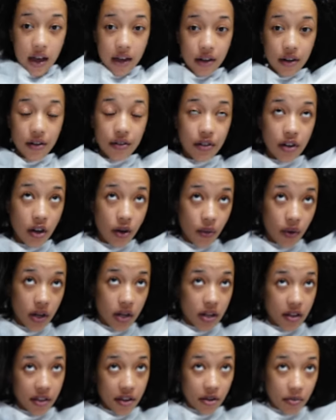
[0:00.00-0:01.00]
I don't know what
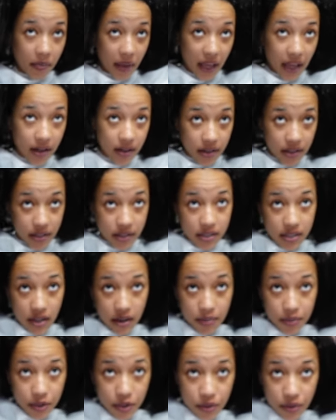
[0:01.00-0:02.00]
other maintenance
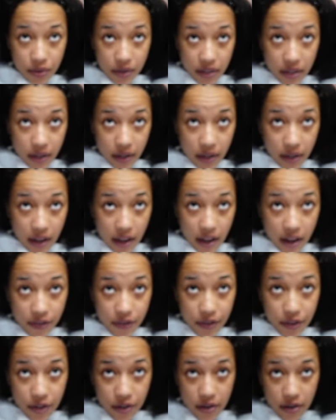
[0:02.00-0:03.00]
I'm doing
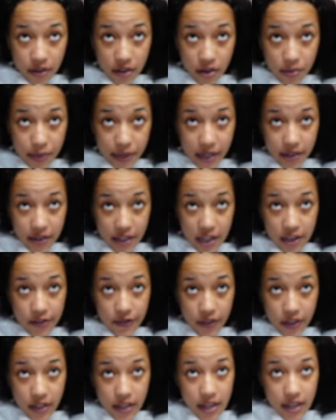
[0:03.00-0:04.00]
after the birthday
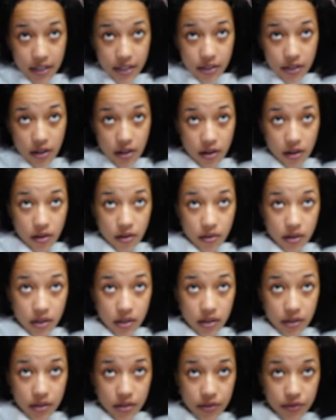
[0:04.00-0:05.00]
fiasco
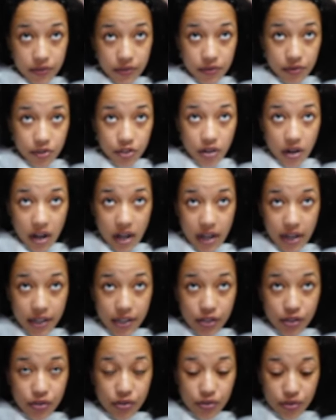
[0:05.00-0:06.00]
of trying
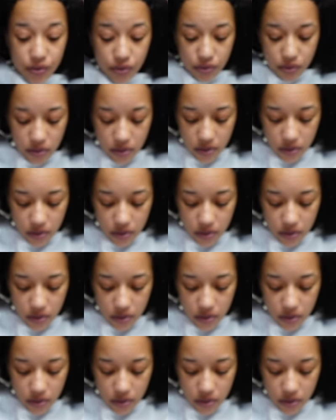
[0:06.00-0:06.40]
to.